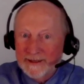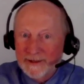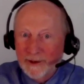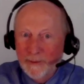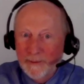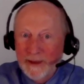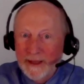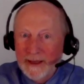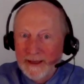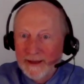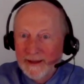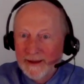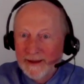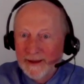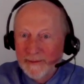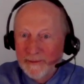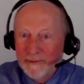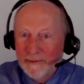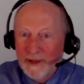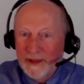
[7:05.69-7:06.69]
So be
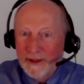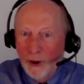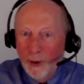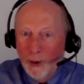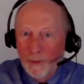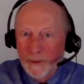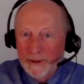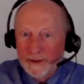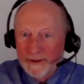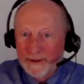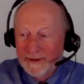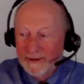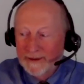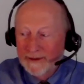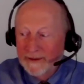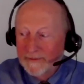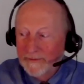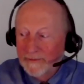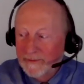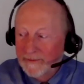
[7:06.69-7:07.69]
open
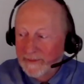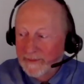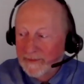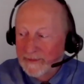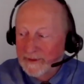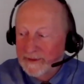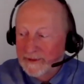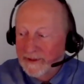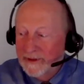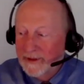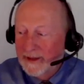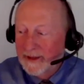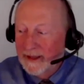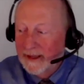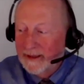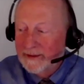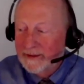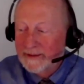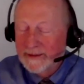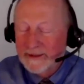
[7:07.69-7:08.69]
to
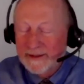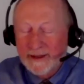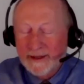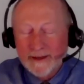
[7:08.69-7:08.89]
things.